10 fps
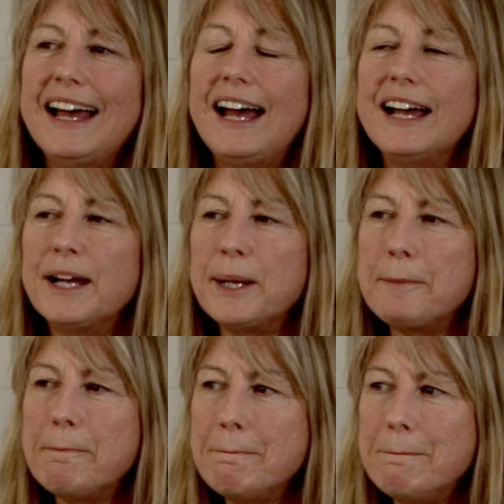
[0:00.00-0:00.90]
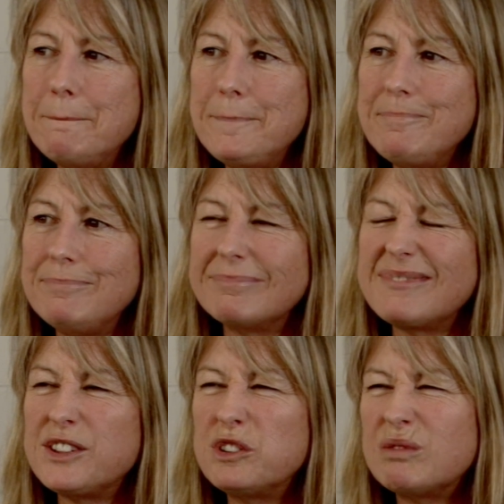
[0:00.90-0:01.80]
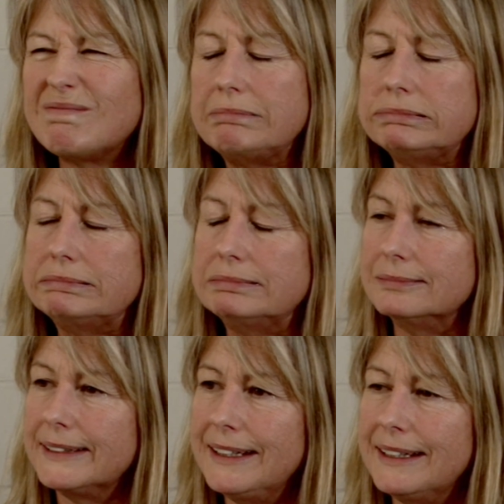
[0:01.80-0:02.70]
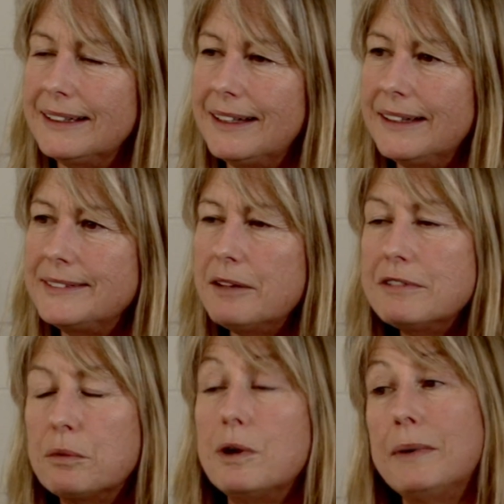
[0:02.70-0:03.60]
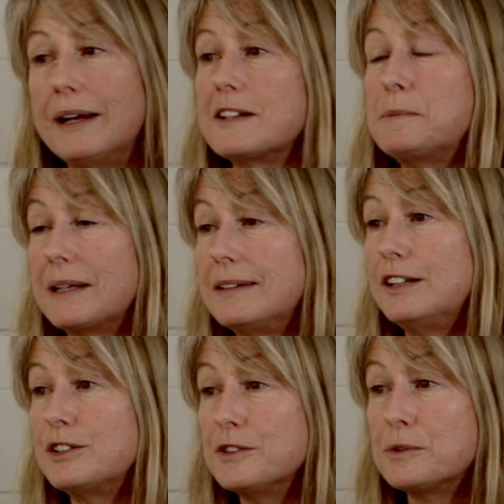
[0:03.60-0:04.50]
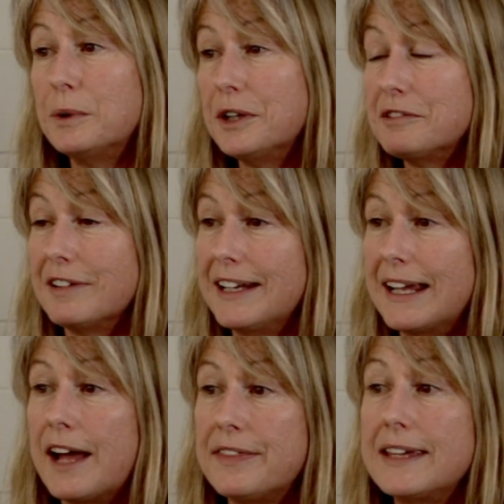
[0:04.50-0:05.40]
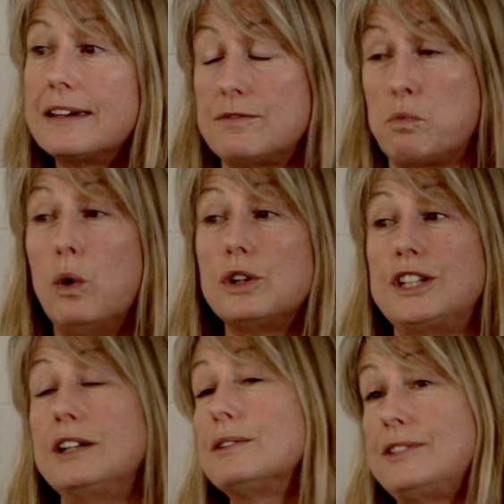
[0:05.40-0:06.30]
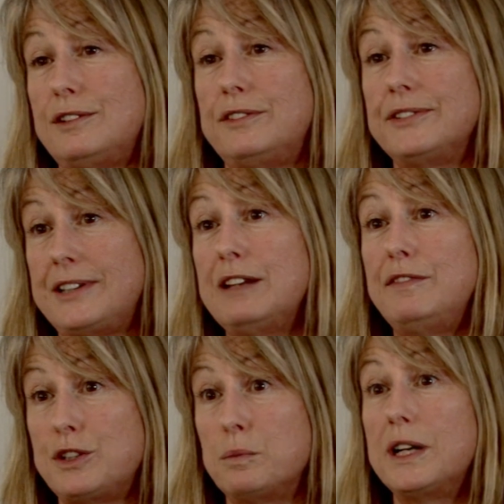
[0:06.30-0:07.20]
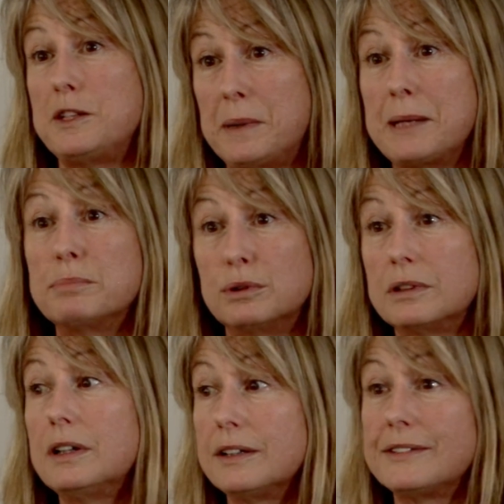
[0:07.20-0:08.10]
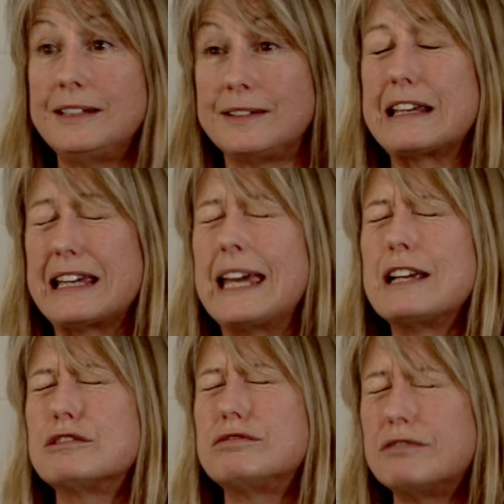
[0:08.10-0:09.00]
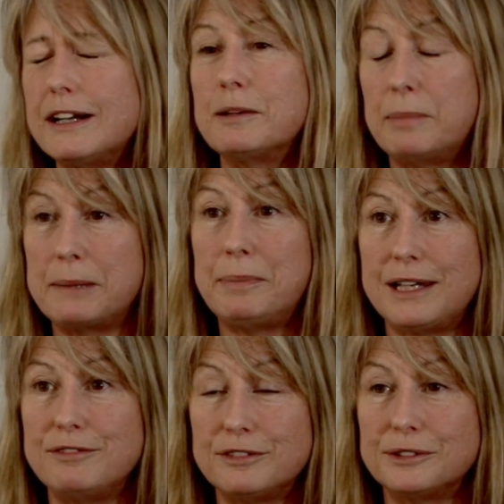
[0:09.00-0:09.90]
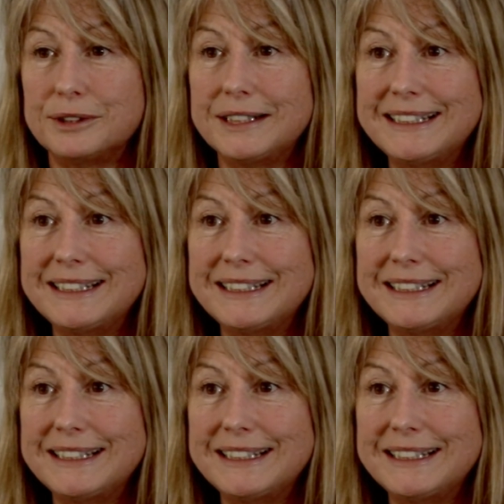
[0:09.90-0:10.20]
Oh dear, I don't know what my expectations were really. I think watching yourself on television when it's being broadcast is incredibly painful.